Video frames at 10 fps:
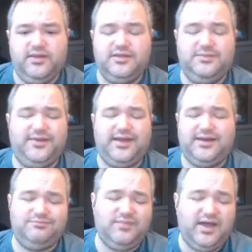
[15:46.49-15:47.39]

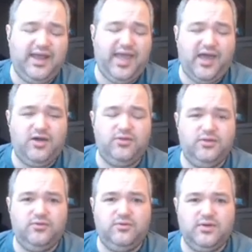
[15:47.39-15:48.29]
depending on how
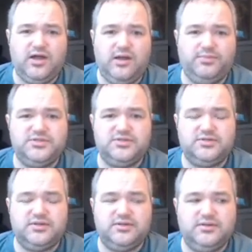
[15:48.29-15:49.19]
you accomplish
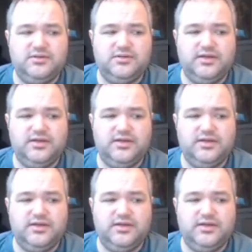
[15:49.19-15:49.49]
your